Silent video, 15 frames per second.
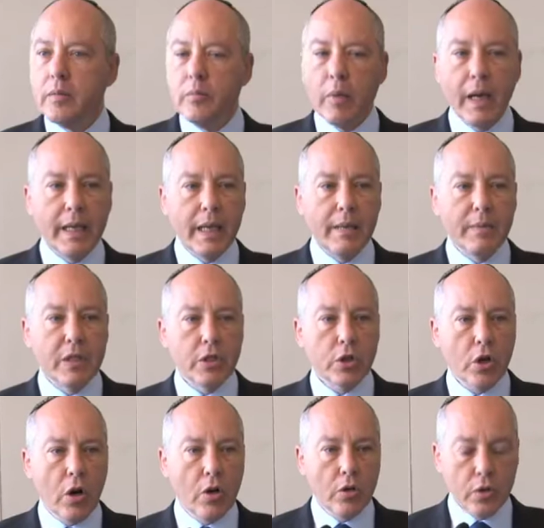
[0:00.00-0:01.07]
My name is
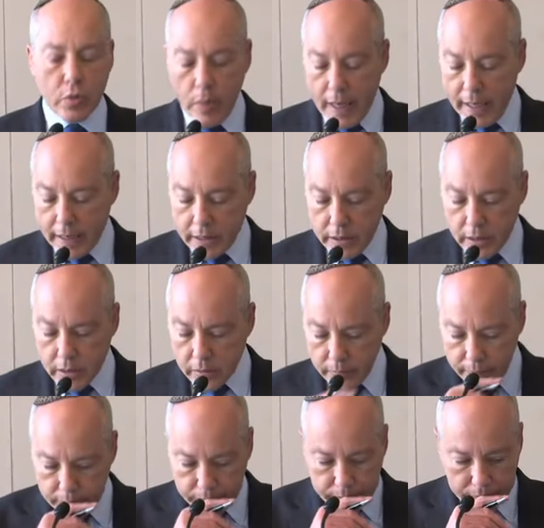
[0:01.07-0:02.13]
Charles Wagner,